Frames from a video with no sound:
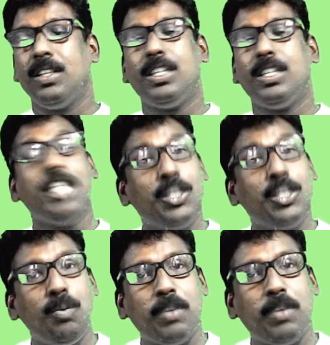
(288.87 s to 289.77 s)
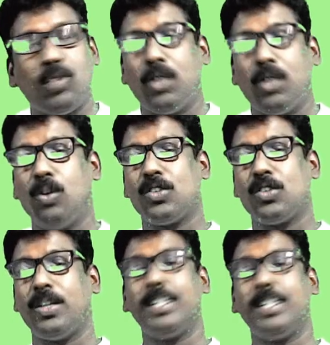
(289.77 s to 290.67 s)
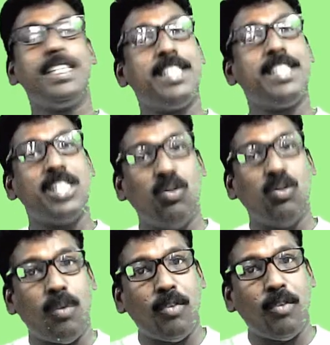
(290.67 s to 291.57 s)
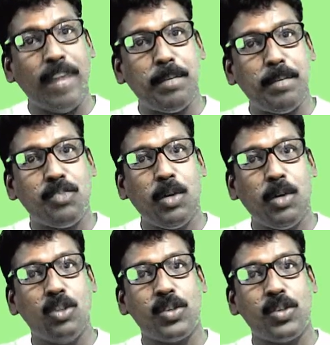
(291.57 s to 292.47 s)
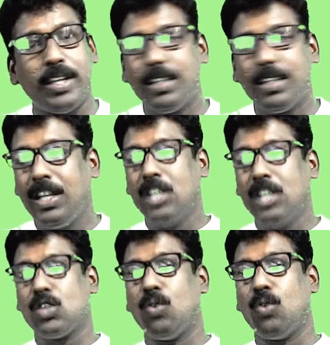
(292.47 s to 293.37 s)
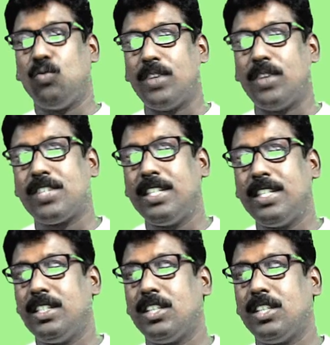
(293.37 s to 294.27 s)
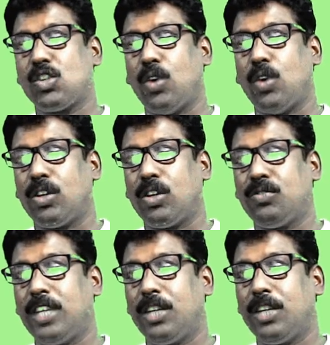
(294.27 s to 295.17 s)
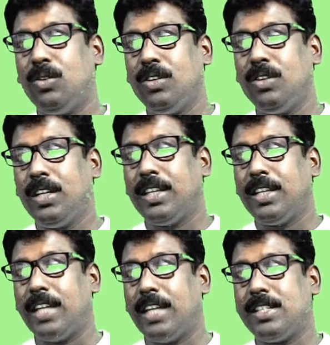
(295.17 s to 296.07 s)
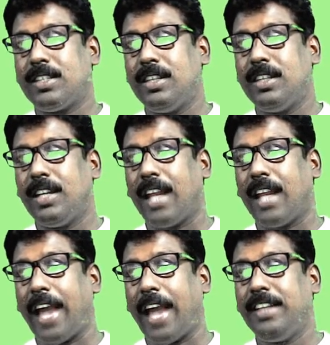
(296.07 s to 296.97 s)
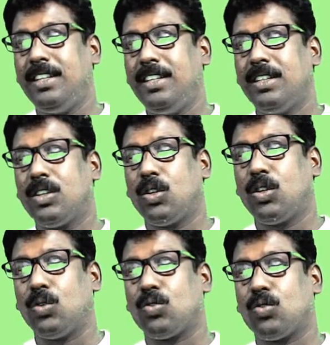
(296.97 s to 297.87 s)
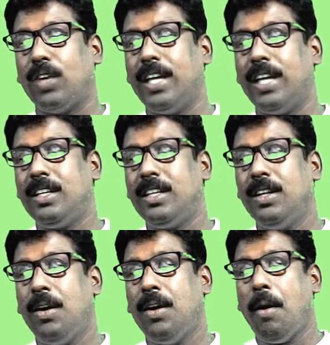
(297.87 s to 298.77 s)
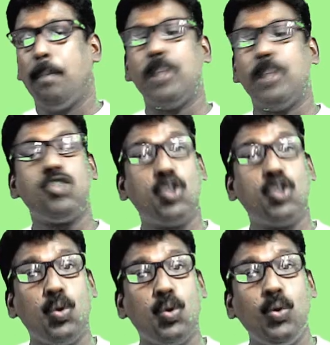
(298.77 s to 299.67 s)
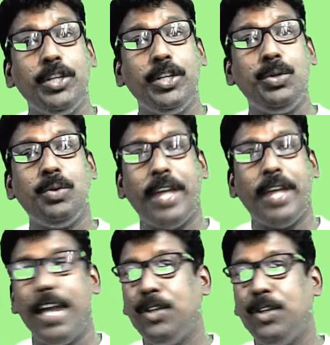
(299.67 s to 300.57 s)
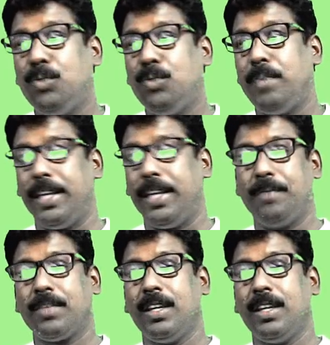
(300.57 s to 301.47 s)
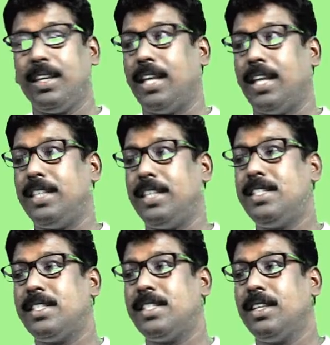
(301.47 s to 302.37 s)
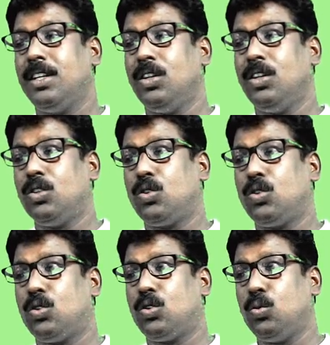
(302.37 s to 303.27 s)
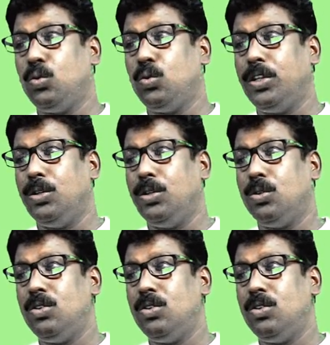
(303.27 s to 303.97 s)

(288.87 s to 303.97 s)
3q plus 1 the whole square, it is in the form of a plus b whole square. So first square of 3q, that is 9q square plus 2 into a into b. that is 2 into